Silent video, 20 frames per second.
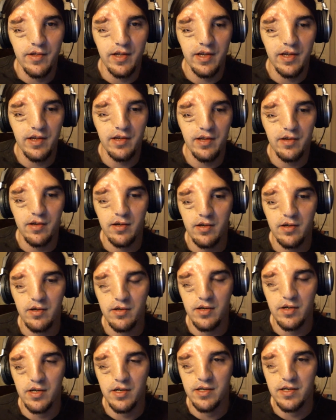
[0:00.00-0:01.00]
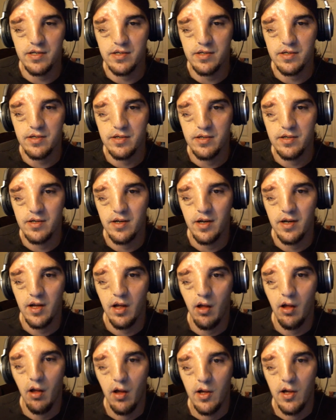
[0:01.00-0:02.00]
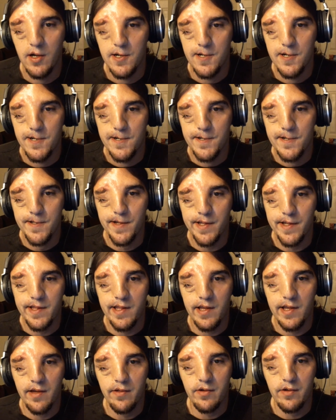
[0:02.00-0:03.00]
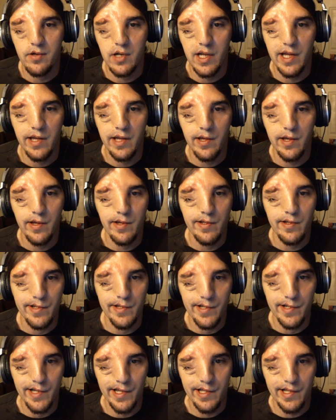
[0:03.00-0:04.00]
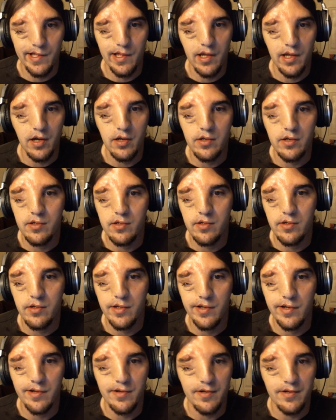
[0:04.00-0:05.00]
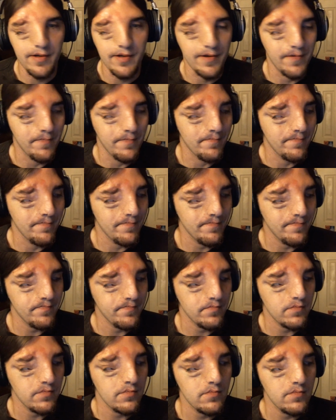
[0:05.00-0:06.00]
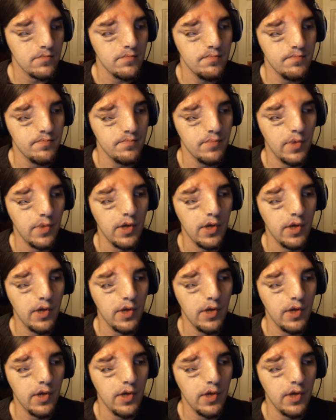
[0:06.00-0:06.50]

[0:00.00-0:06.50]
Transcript: I can tell they uh, like the other night, like they're they're um